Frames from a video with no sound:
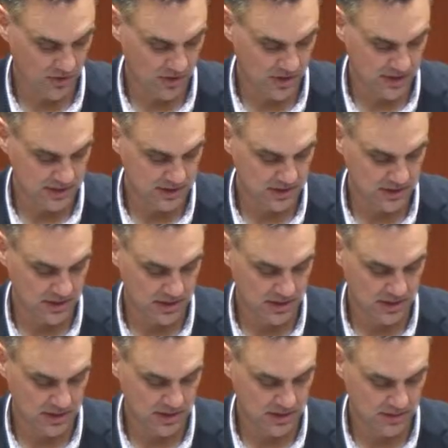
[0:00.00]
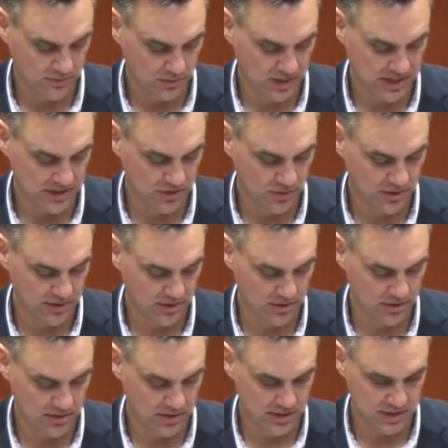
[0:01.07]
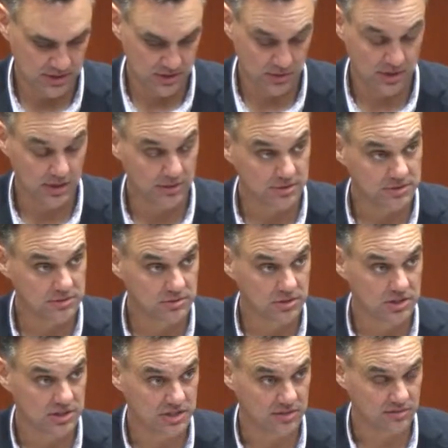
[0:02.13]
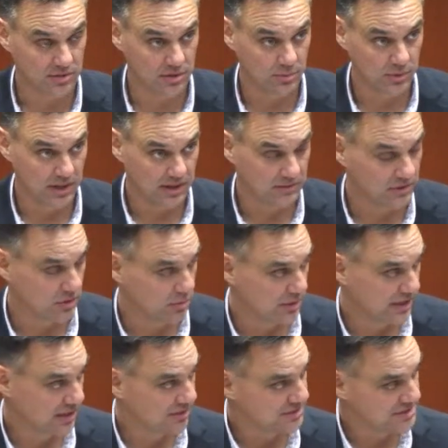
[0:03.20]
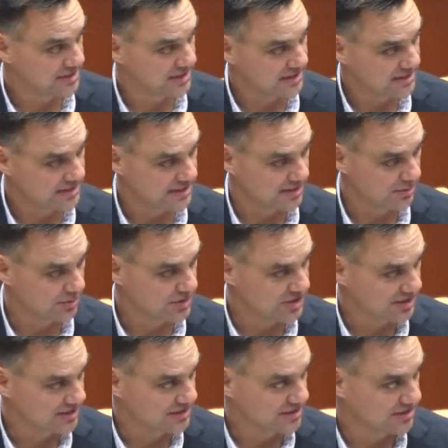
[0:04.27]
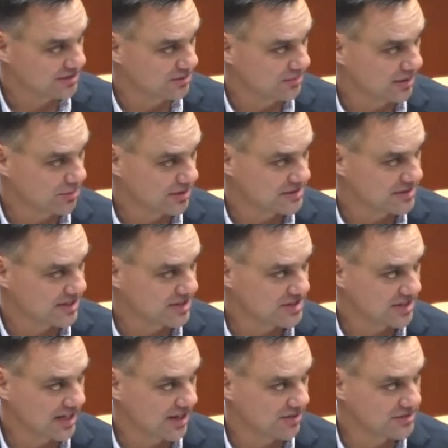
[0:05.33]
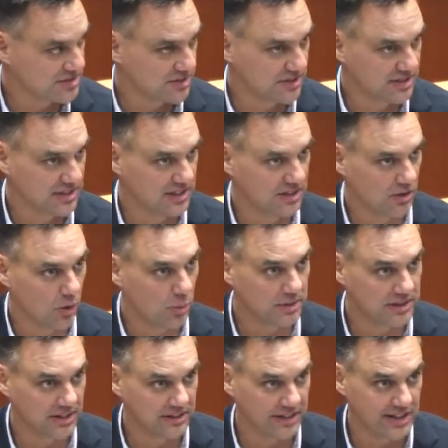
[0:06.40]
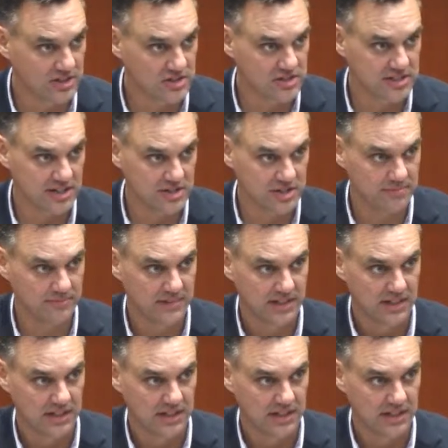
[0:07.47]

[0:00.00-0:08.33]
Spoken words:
on. We had no other, I'll just confirm we have nobody else that's wishing to make a presentation to council in the open delegation session.